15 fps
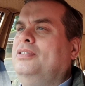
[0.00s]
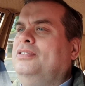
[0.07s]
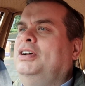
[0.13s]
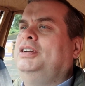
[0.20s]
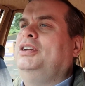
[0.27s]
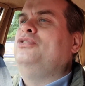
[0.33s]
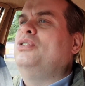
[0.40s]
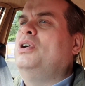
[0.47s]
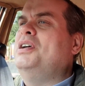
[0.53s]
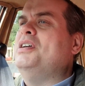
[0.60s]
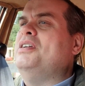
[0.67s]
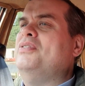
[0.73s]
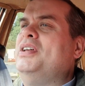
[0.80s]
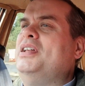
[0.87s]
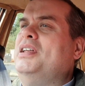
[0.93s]
So to
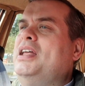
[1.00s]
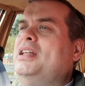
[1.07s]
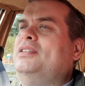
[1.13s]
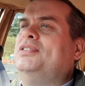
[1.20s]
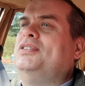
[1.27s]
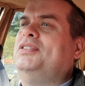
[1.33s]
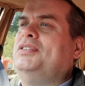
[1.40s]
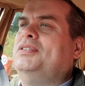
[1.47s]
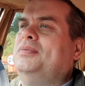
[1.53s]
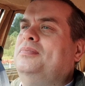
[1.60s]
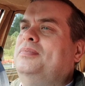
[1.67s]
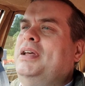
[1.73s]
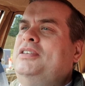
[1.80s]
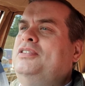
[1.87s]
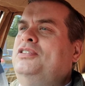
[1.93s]
drive, it, it's
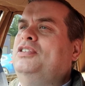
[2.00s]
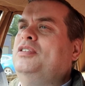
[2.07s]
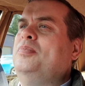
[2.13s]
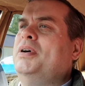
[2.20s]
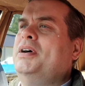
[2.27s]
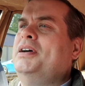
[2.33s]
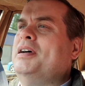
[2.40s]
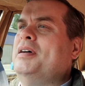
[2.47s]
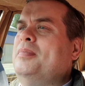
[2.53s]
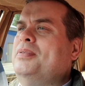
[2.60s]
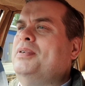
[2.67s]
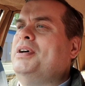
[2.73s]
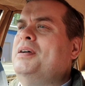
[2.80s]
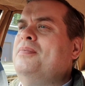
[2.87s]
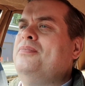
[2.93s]
it's
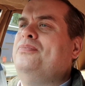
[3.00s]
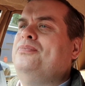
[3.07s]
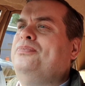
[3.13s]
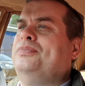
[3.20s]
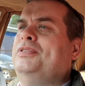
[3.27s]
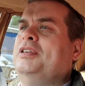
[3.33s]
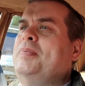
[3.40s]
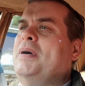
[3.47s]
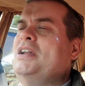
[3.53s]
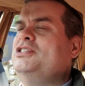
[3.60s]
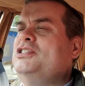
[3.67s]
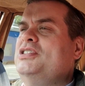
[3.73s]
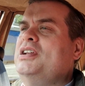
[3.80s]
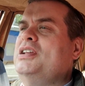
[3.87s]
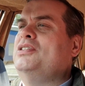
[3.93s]
superb. Um,
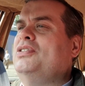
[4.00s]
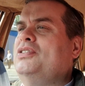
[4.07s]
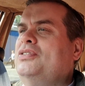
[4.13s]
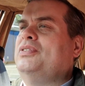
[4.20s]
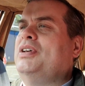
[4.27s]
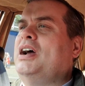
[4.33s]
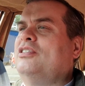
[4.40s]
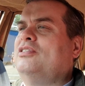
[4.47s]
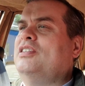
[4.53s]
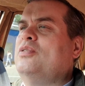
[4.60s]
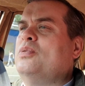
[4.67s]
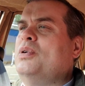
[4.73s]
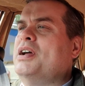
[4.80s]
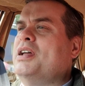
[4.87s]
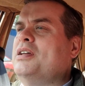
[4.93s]
suspension is actually
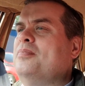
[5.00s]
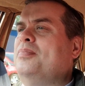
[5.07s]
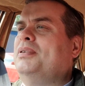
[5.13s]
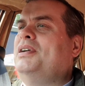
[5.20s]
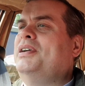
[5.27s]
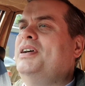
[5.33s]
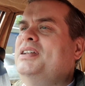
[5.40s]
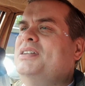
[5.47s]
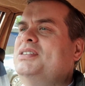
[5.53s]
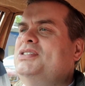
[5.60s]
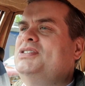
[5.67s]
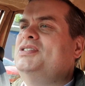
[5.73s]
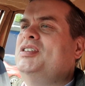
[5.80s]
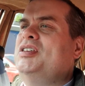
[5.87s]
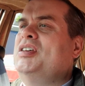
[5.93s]
quite
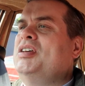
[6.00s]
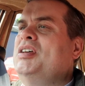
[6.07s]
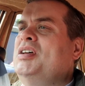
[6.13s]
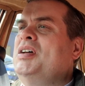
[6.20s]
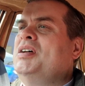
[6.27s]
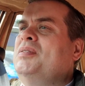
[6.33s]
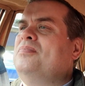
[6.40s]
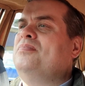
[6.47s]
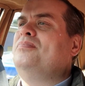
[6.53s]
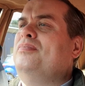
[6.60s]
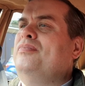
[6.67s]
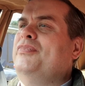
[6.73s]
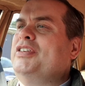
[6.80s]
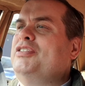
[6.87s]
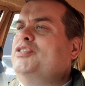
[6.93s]
compliant.
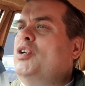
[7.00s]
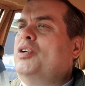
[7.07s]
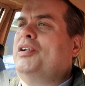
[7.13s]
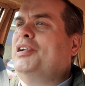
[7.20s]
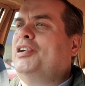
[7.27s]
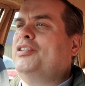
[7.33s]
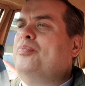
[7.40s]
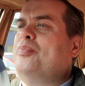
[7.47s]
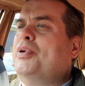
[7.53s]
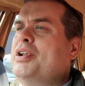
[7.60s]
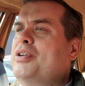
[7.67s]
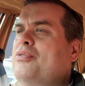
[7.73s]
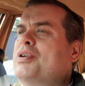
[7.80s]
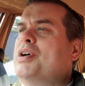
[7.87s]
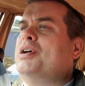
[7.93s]
There's not a lot of
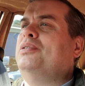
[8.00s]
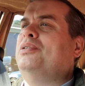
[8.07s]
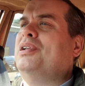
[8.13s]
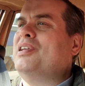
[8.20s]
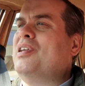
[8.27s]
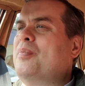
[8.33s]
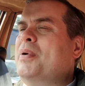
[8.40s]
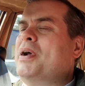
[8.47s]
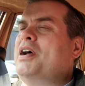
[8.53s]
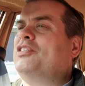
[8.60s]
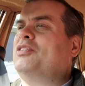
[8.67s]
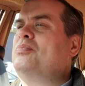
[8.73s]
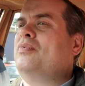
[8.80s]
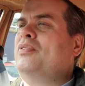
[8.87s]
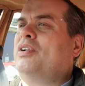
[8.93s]
body roll in
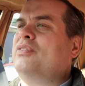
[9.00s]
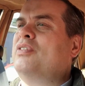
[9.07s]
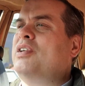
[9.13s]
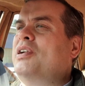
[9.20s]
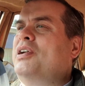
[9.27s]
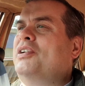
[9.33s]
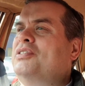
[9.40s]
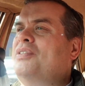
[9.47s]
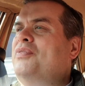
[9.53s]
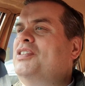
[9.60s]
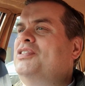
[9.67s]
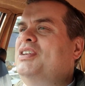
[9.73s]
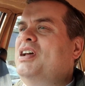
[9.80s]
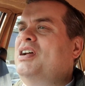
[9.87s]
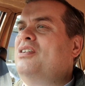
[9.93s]
comparison with a lot of cars of
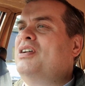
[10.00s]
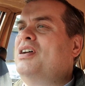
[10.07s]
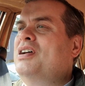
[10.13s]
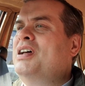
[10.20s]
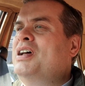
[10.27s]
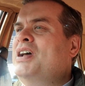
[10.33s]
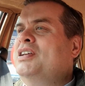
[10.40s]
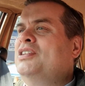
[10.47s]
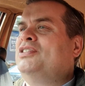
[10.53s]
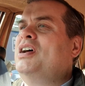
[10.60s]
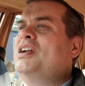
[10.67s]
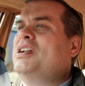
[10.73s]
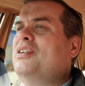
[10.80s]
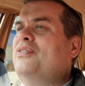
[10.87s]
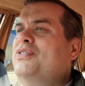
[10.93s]
this era.
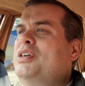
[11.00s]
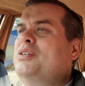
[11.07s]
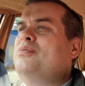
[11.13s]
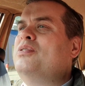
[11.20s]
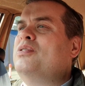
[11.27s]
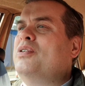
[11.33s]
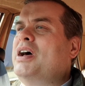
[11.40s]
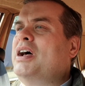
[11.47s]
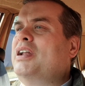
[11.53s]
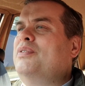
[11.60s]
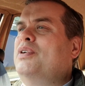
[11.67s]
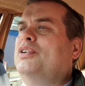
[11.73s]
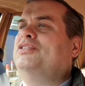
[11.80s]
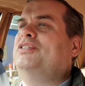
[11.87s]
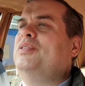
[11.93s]
Certainly if you got out
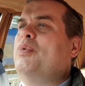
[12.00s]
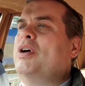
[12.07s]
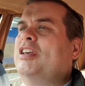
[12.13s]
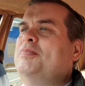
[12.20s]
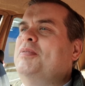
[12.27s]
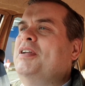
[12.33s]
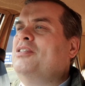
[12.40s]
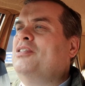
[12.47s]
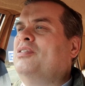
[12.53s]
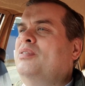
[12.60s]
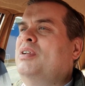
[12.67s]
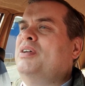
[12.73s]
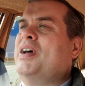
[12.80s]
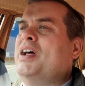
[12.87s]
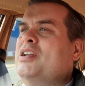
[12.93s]
of Austin Westminster or something
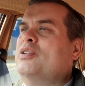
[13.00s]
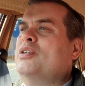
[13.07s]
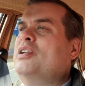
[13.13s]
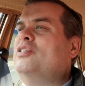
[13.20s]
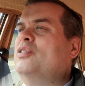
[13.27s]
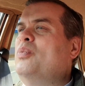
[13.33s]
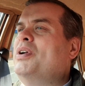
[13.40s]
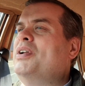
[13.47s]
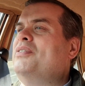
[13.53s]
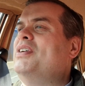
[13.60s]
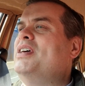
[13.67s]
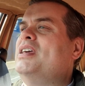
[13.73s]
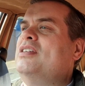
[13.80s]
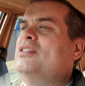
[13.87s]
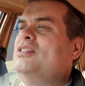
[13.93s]
like that and got into one of
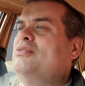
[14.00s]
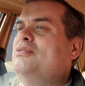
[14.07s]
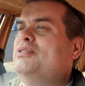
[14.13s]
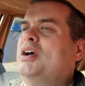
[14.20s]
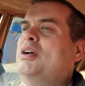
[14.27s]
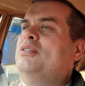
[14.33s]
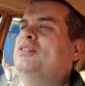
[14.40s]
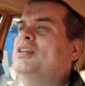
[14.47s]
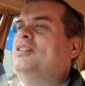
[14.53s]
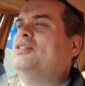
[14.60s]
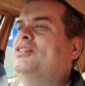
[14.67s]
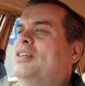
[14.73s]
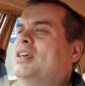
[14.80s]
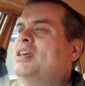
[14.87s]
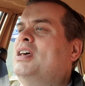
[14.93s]
these, you'd notice